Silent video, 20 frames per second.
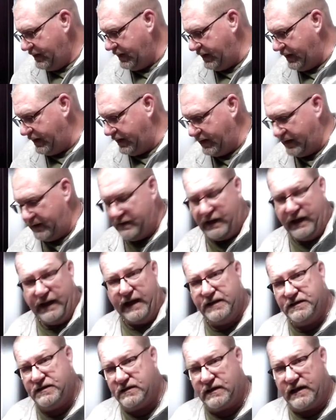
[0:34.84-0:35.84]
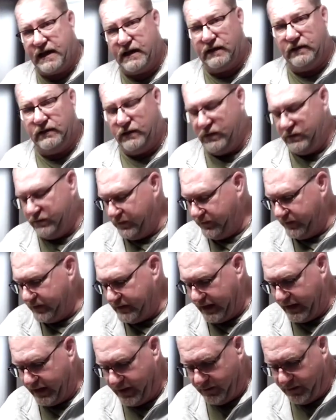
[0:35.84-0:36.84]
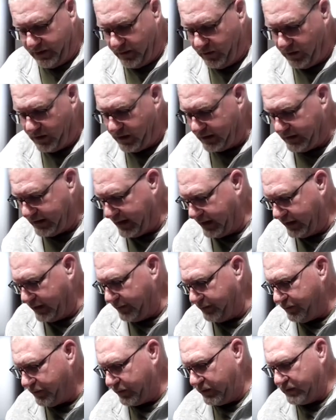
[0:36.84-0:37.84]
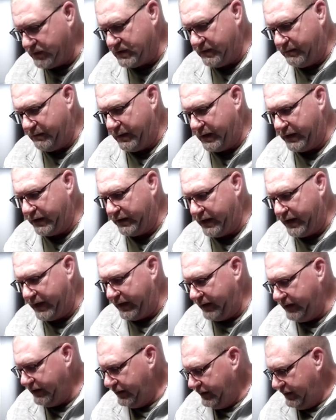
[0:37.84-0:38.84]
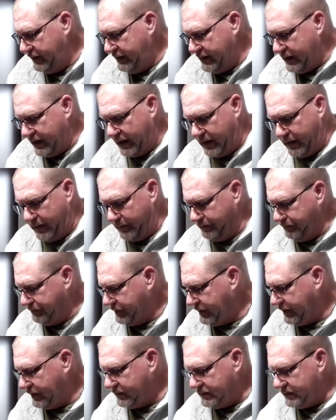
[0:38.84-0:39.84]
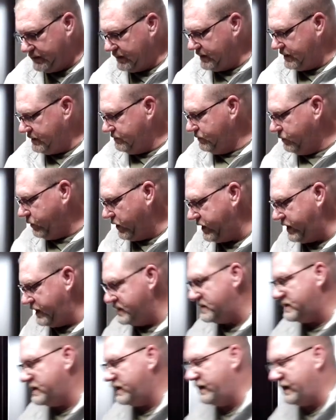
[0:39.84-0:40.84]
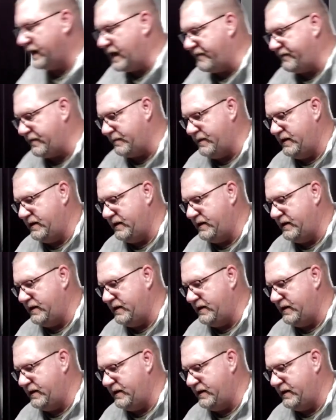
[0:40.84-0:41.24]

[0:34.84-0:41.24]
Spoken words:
And then I just got a loaf of Italian bread. We'll cut that up, throw some butter on it. Um, we're going to start off.